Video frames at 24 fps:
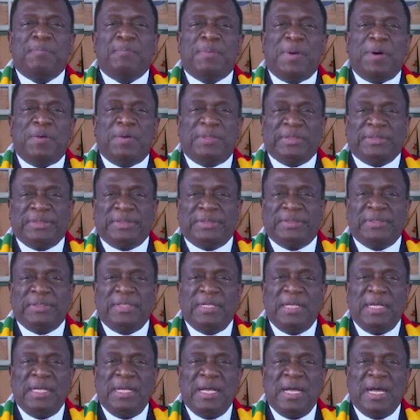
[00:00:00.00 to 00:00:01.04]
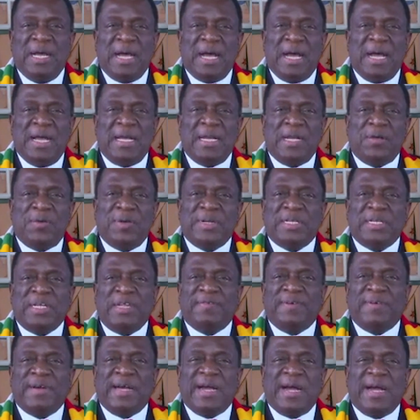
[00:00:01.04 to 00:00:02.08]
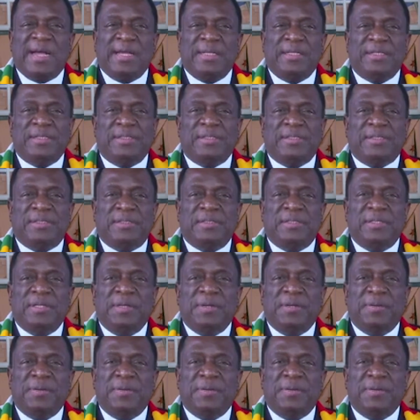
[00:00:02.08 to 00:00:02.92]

powers under whatever guise,